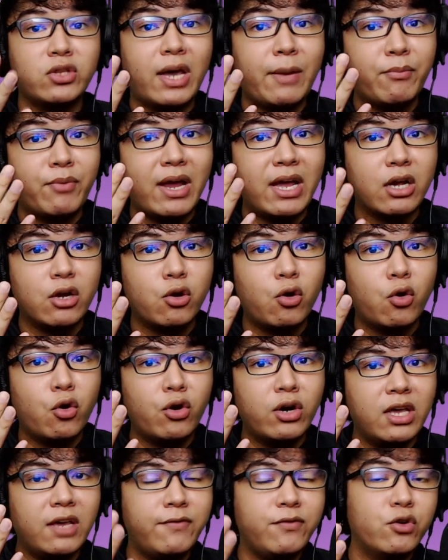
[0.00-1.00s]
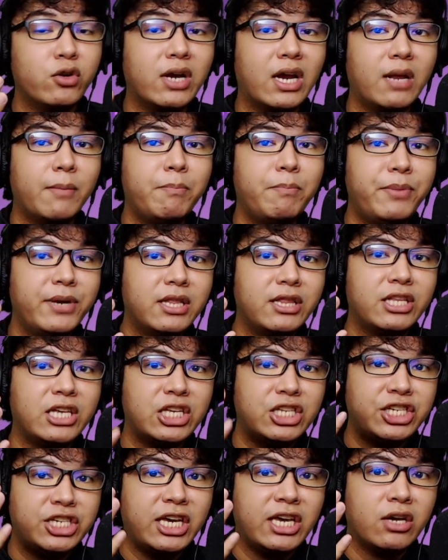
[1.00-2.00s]
rancor if you're gonna build
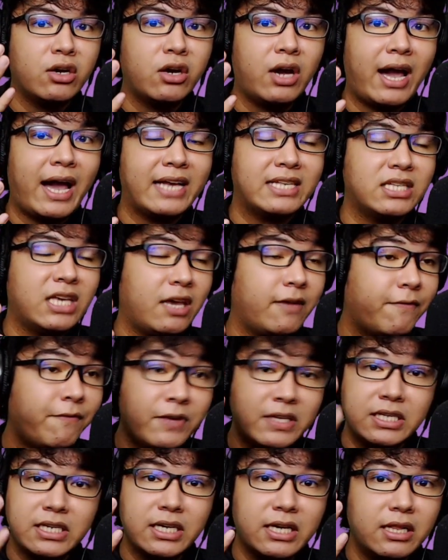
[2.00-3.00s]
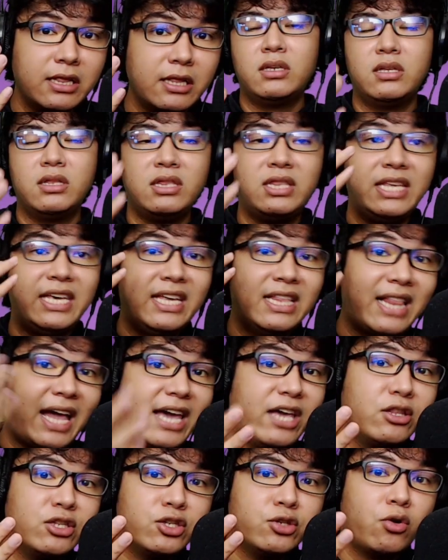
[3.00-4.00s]
Keqing as a physical, the
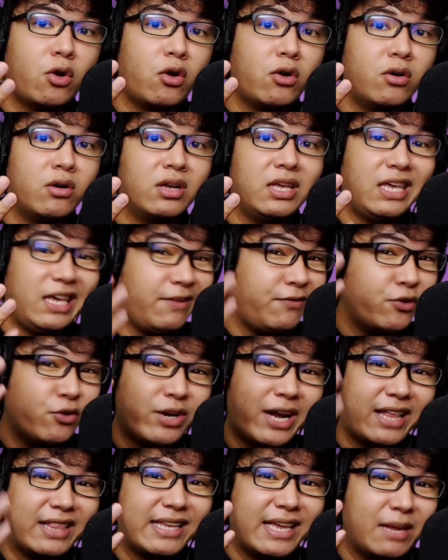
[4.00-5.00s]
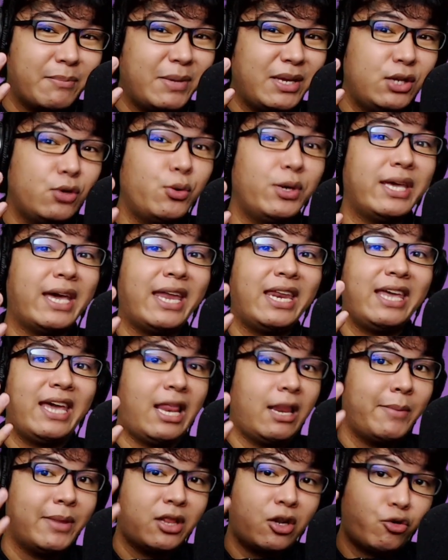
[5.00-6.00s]
lion's roar if you're not gonna be doing any
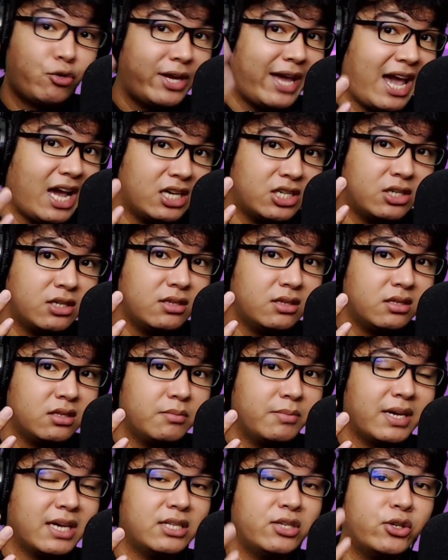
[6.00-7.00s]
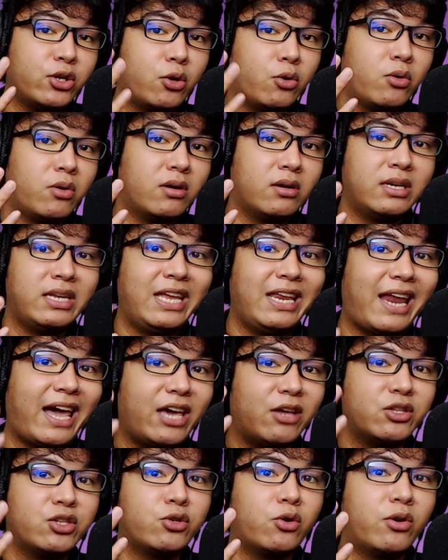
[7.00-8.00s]
elemental reactions, because you know the
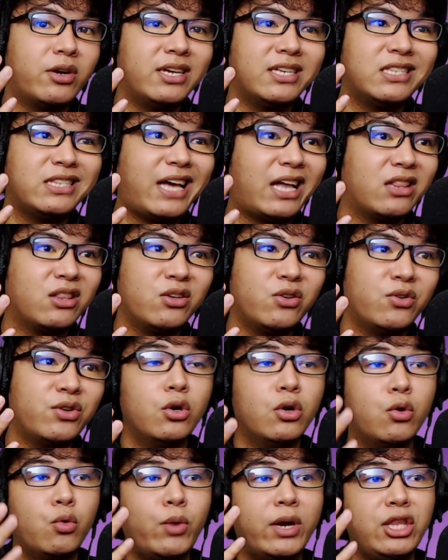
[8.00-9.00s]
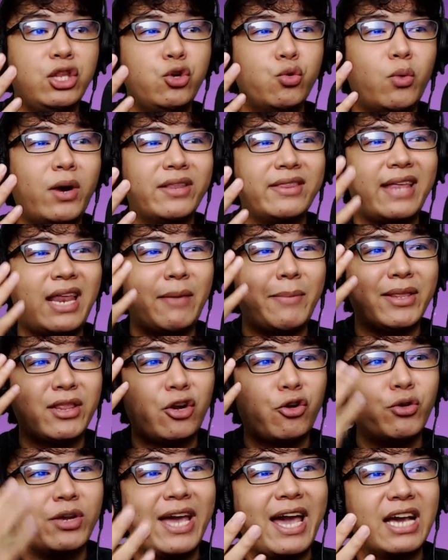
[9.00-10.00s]
lion's roar is not good when you want
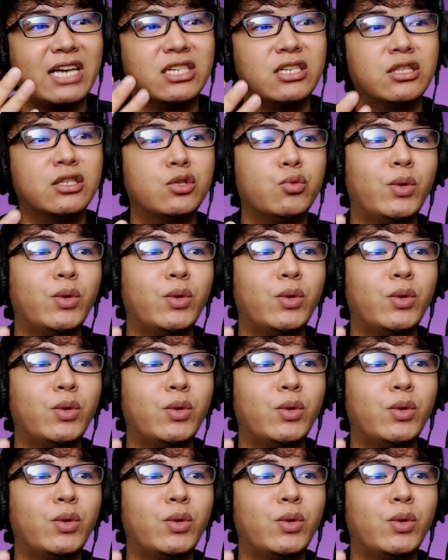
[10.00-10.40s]
elemental reactions with